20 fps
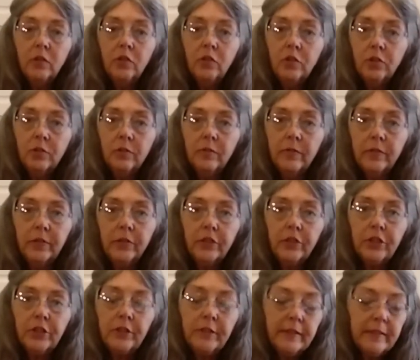two
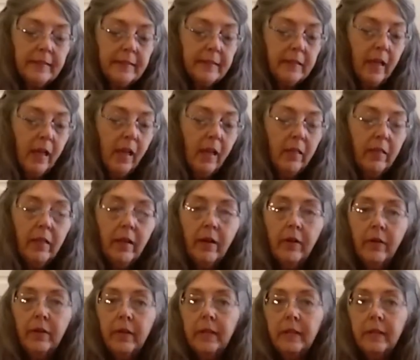versions.
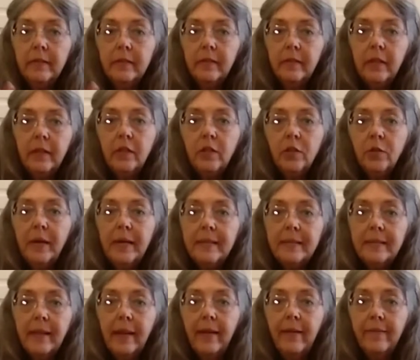There is the
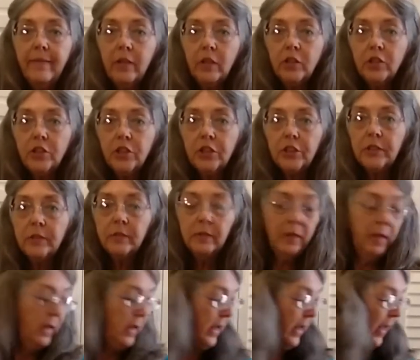USA version
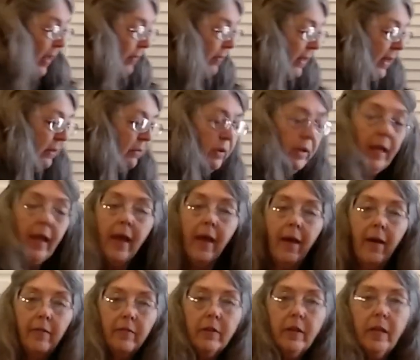and then we
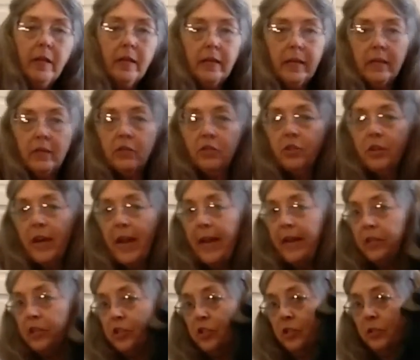have an
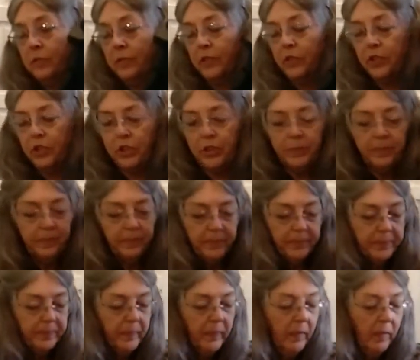international version.
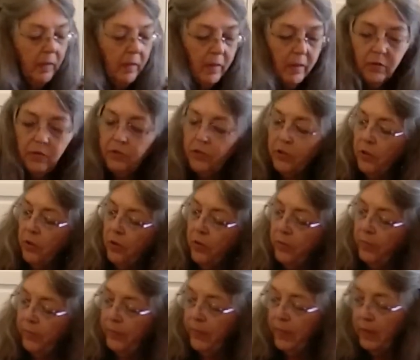So
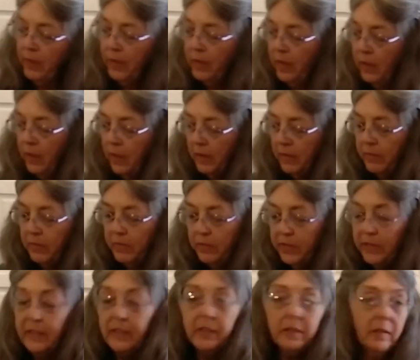
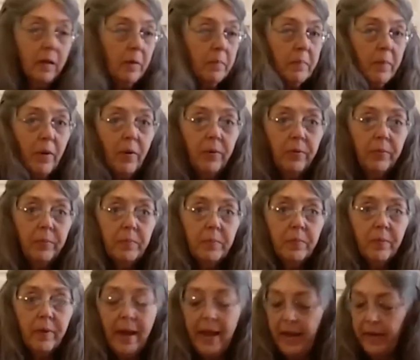these are both
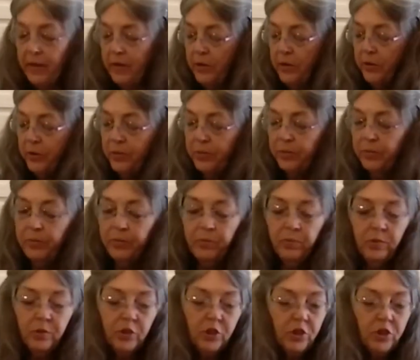brand new,
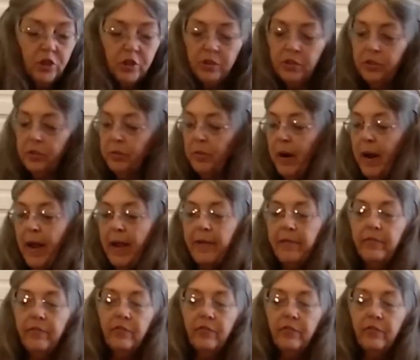which just arrived